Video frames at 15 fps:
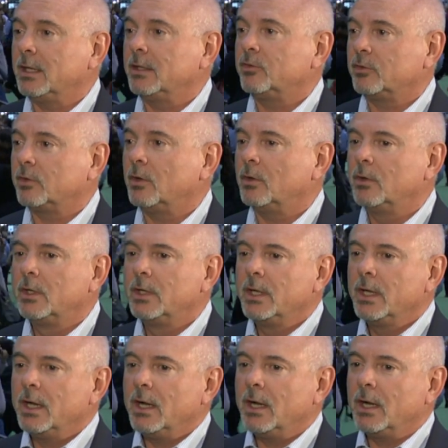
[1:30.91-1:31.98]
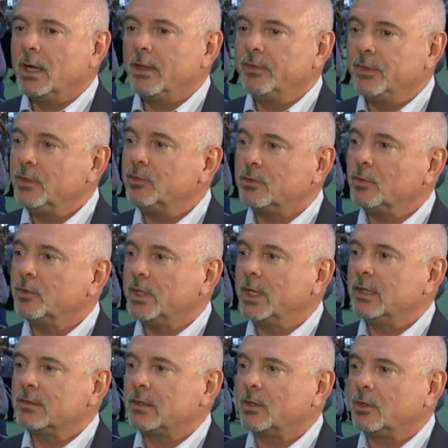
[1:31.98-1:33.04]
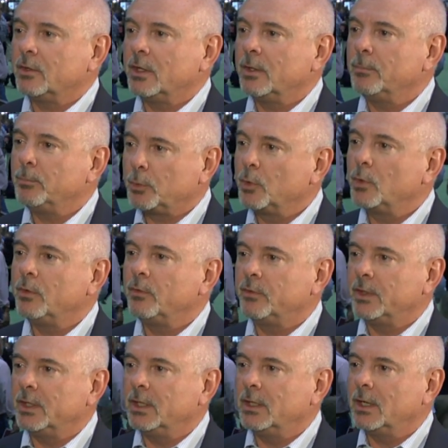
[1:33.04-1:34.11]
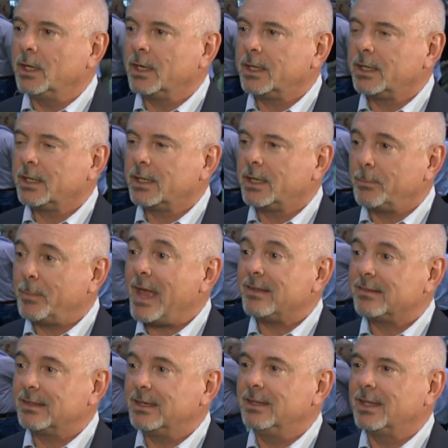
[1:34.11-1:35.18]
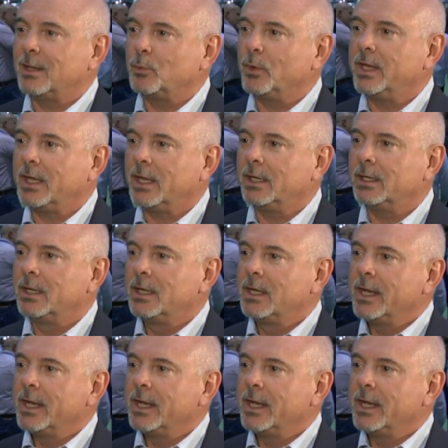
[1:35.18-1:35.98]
And so these two things are going to improve the capacity that we can